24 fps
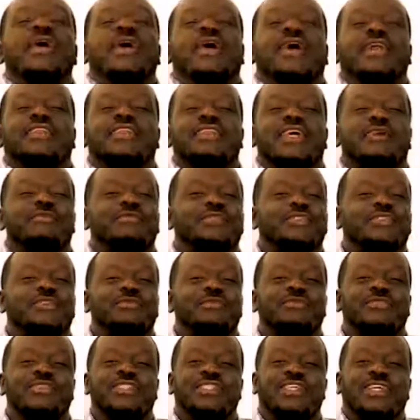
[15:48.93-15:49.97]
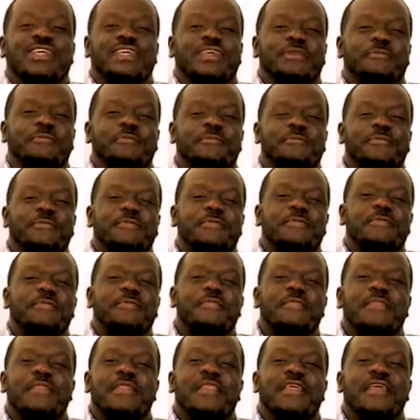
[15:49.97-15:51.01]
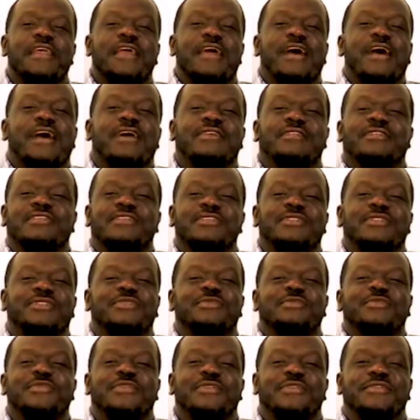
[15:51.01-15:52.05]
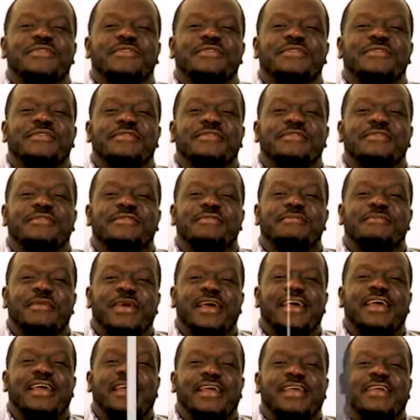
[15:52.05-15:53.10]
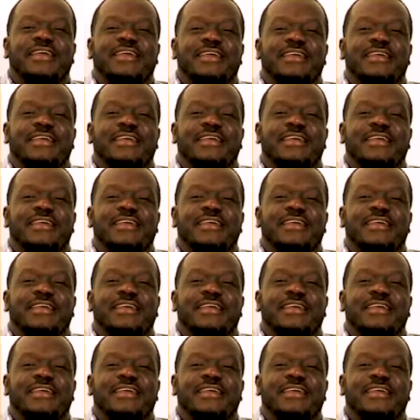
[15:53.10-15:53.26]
Our time is up today. I'll see you tomorrow. Bye.